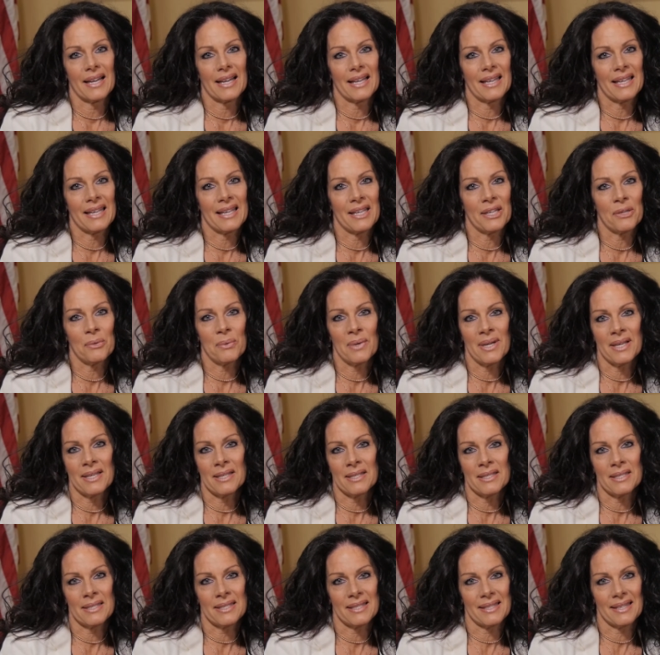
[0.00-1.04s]
He
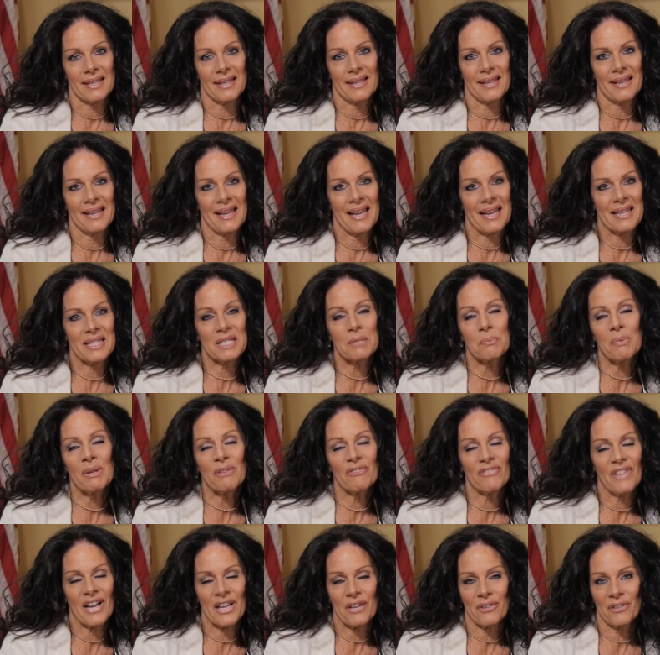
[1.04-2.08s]
was a
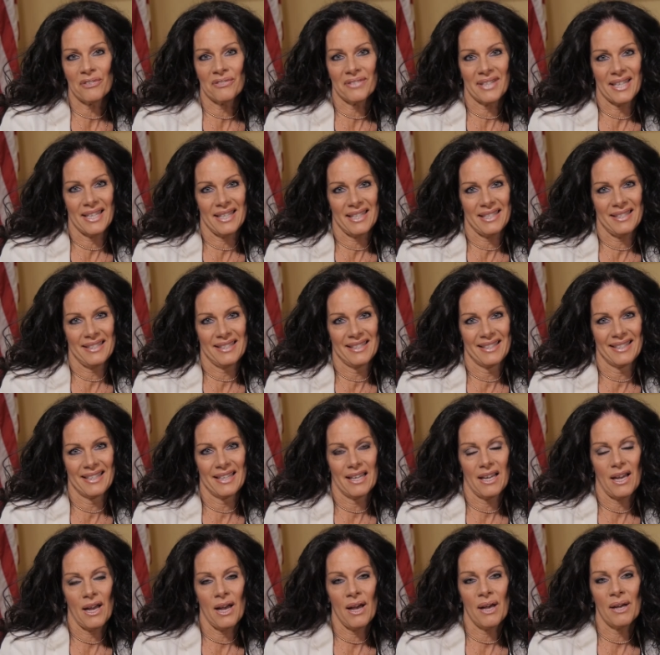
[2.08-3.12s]
spitfire of a kid.
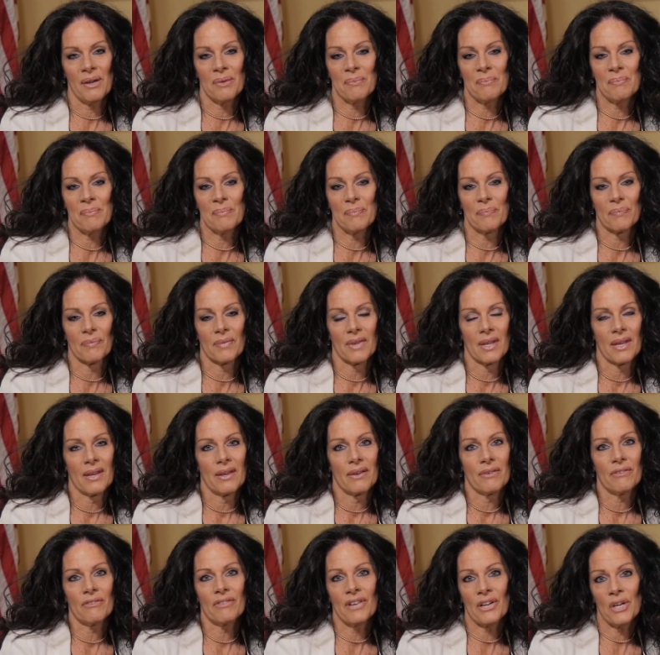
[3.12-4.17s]
Um,
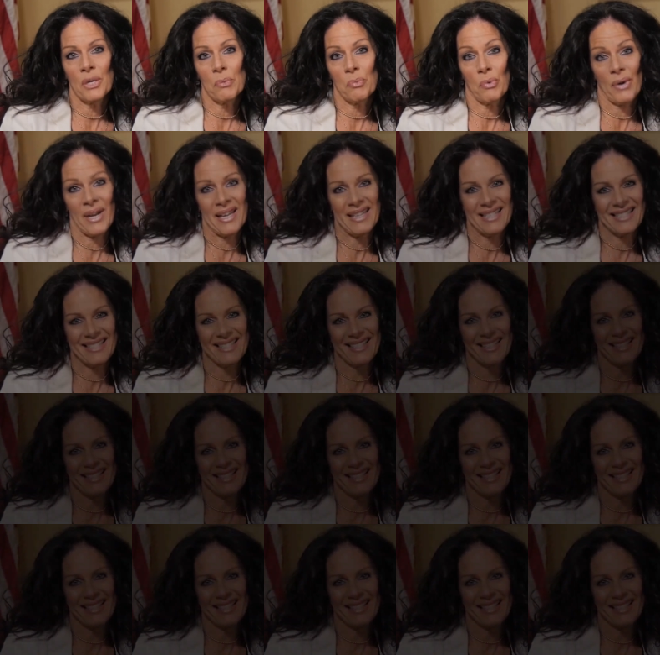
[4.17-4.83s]
very bright,